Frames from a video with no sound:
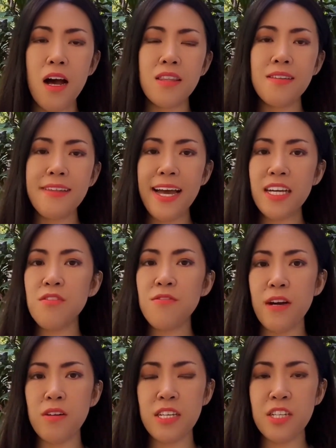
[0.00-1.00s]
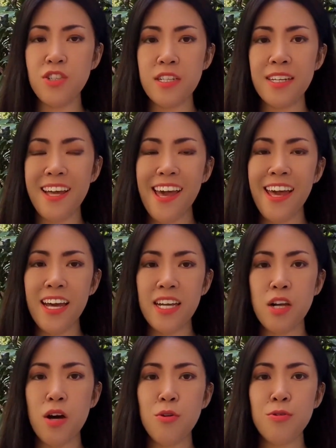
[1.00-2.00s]
the lack of foundation
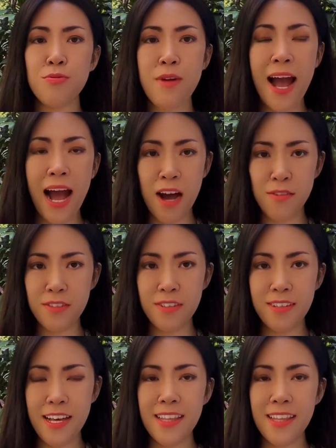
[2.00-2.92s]
and craft